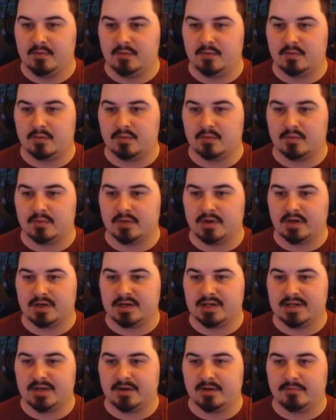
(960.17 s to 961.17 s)
Ooh,
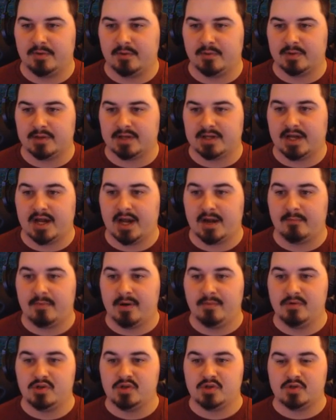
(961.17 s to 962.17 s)
knocking down opponent.
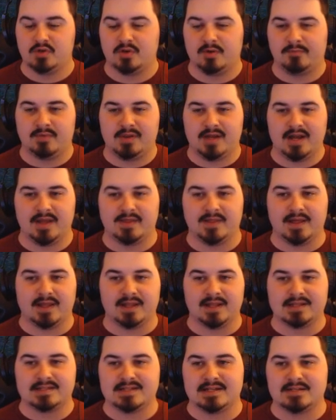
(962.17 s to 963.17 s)
Probably should apply
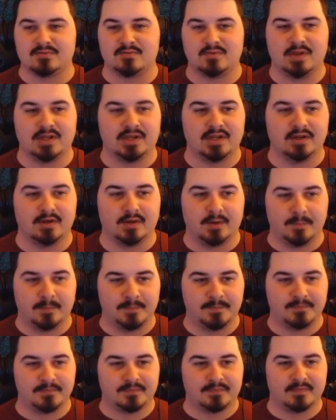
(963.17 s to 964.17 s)
that, that sounds really good.
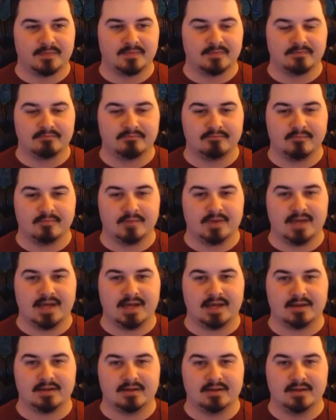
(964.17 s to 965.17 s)

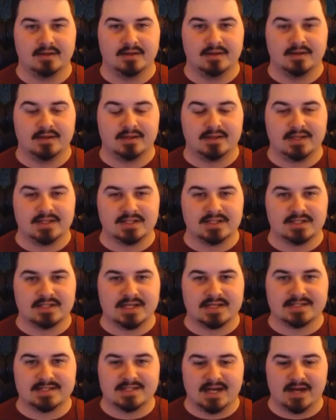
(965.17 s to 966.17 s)
Okay, let's
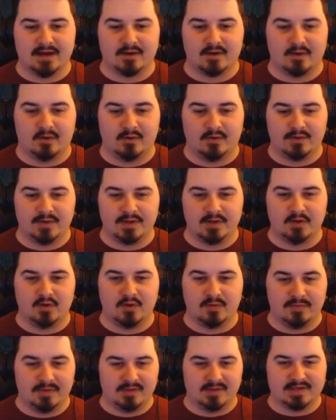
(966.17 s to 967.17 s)
test out all the
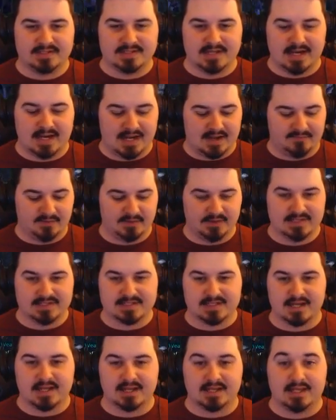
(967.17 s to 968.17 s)
new abilities I have on
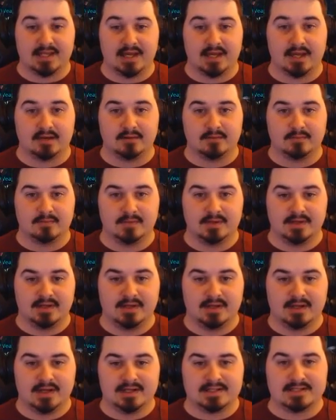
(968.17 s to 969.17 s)
this guy again.
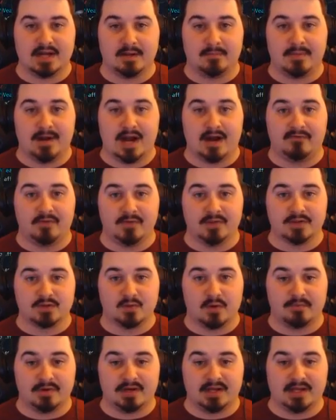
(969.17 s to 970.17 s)
Let's see how powerful
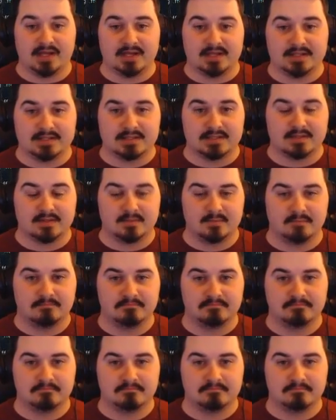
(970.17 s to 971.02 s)
this weapon is.